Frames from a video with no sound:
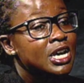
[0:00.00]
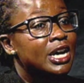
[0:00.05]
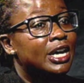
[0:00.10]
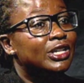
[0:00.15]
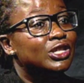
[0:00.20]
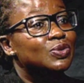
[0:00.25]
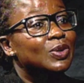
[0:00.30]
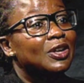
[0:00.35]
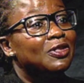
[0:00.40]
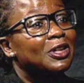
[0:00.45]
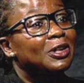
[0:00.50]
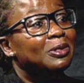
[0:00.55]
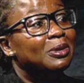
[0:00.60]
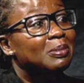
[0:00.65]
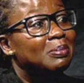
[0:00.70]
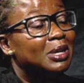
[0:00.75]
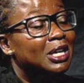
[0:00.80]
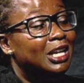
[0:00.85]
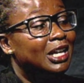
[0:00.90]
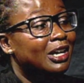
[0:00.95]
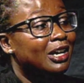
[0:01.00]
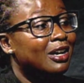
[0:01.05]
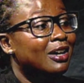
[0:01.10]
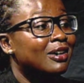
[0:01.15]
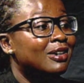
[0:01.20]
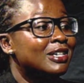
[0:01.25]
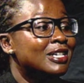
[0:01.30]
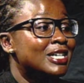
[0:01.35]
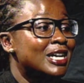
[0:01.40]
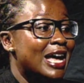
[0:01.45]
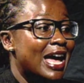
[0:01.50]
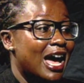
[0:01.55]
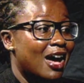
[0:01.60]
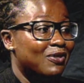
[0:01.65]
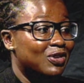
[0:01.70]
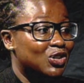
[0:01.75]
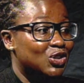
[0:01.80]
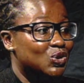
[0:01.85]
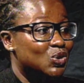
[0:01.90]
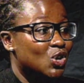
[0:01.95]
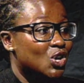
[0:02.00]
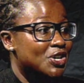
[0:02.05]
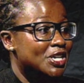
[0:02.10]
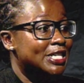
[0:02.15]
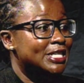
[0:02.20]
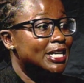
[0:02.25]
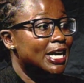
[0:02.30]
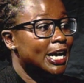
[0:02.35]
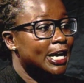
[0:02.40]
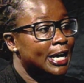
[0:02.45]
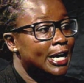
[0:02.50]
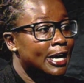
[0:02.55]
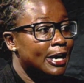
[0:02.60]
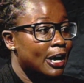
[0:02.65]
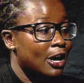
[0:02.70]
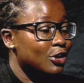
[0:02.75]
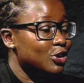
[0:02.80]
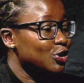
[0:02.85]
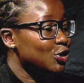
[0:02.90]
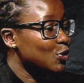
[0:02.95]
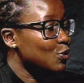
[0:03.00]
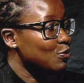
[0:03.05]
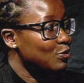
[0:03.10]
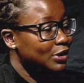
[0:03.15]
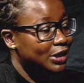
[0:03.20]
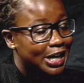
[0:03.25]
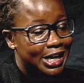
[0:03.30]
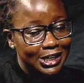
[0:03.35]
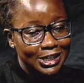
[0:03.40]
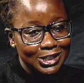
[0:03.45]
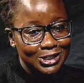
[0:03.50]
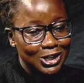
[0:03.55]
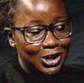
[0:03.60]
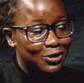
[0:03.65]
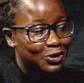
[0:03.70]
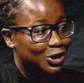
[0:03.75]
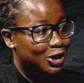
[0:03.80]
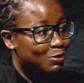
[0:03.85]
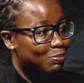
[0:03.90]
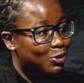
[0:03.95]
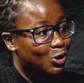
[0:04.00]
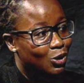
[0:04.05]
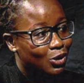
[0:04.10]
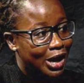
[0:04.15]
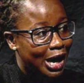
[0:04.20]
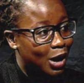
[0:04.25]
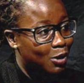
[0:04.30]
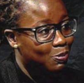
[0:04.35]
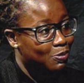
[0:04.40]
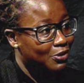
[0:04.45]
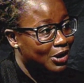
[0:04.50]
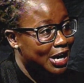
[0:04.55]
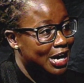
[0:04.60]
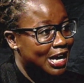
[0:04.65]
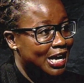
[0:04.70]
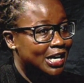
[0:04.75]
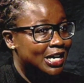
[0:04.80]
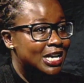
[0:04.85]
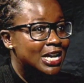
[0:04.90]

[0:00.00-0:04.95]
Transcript: And so I think the media having stories like, latest on the Ebola outbreak, and